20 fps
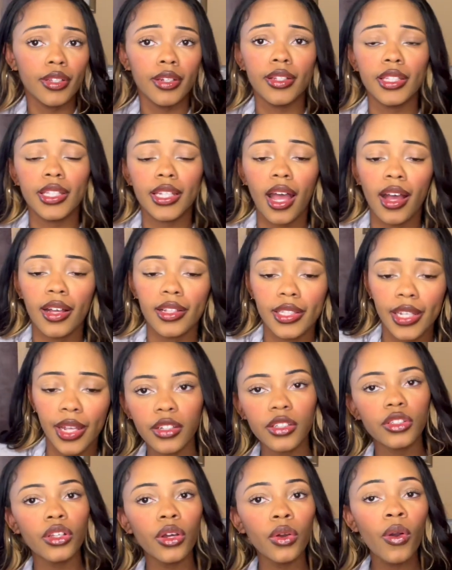in its
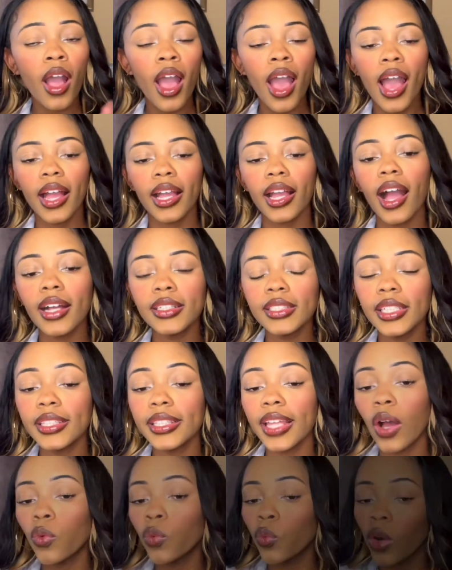content. So content
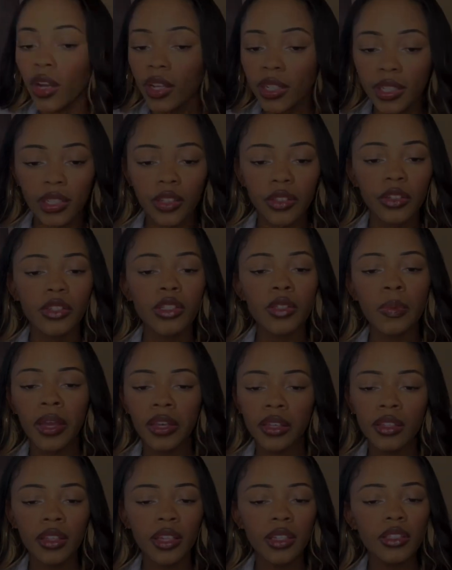that one, either
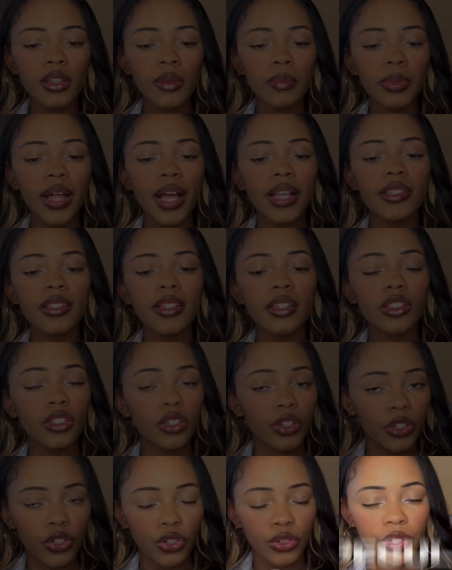speculates on plastic
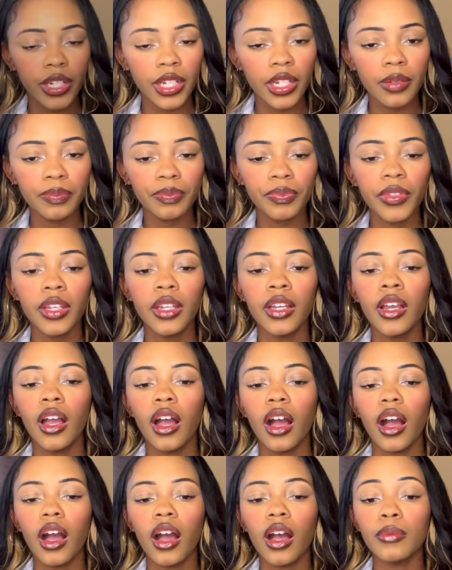surgery,
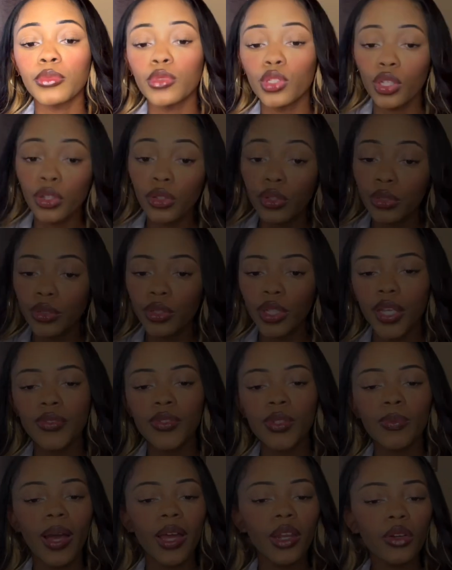um, two,
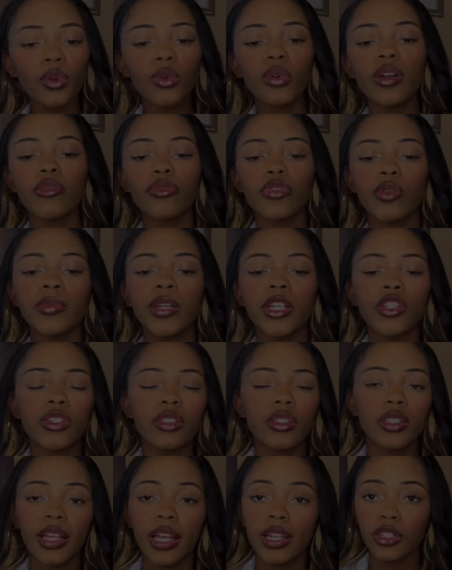gives medical information
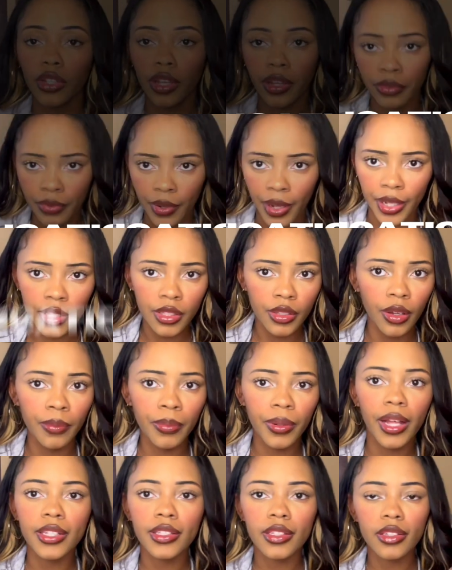slash advice on
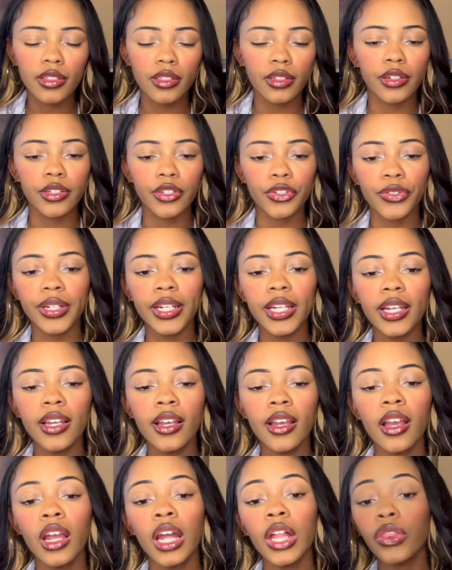plastic surgery,
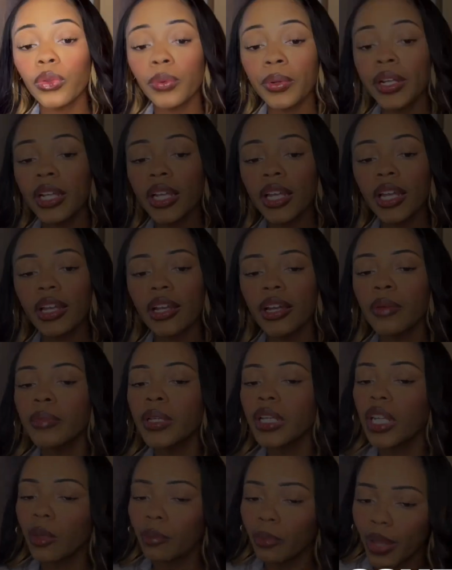three,
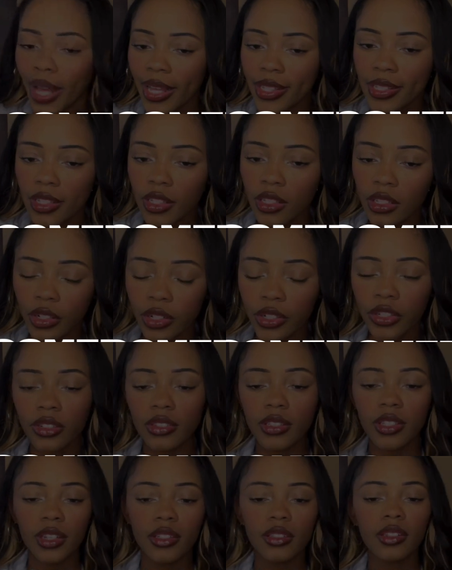comedic plastic surgeon
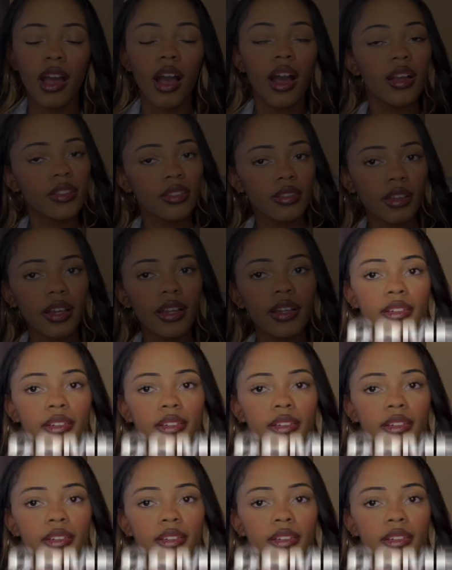TikToks like